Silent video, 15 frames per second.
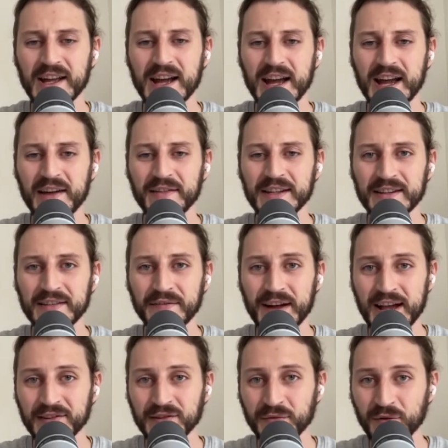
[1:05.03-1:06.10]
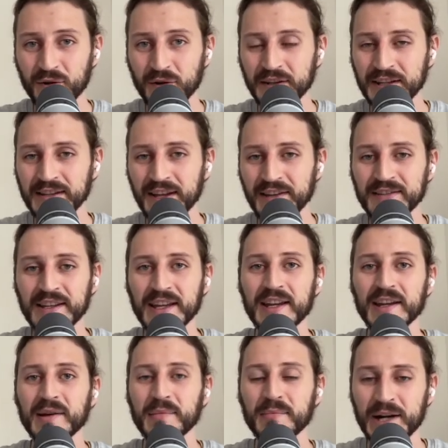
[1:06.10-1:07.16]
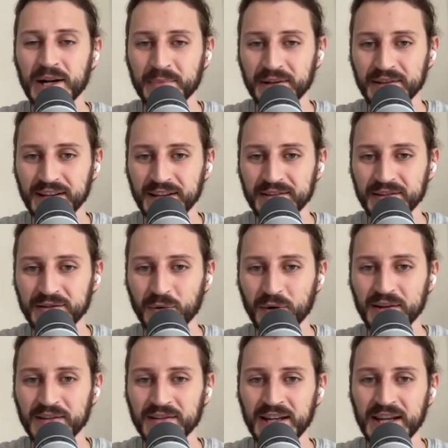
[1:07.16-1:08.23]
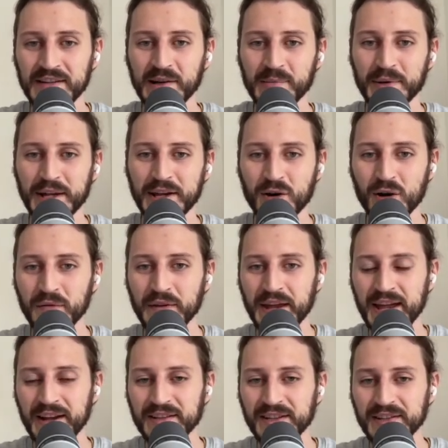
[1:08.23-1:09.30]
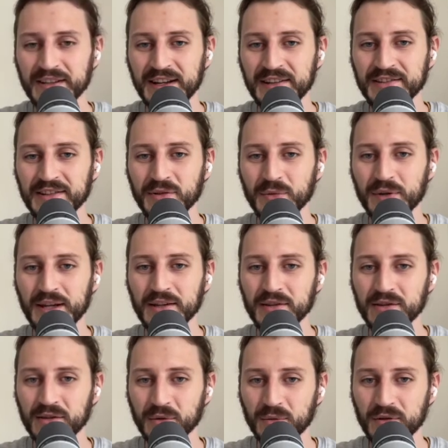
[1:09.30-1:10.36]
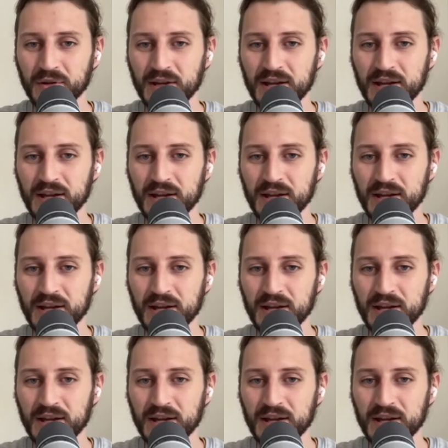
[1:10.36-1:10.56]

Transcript: I have it fast for the testing purposes. So you can see it will play all of the exercises you can do.